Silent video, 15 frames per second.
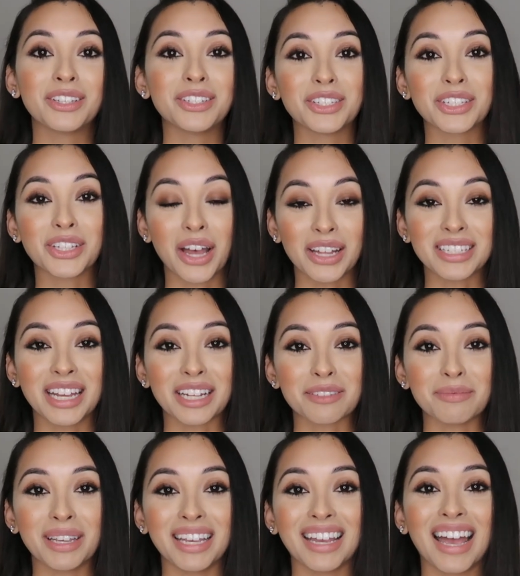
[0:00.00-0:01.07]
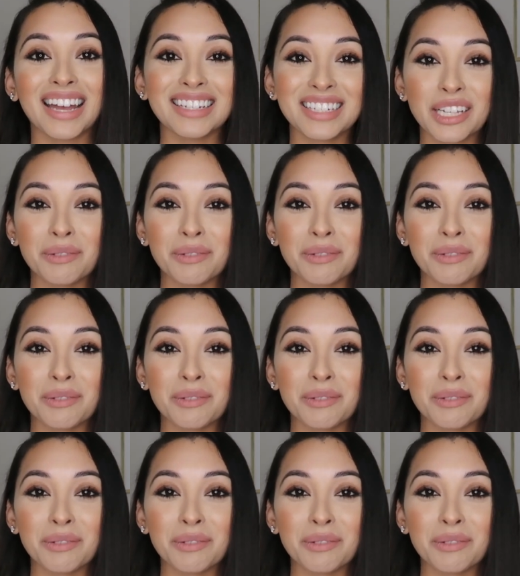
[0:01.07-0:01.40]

just contact me at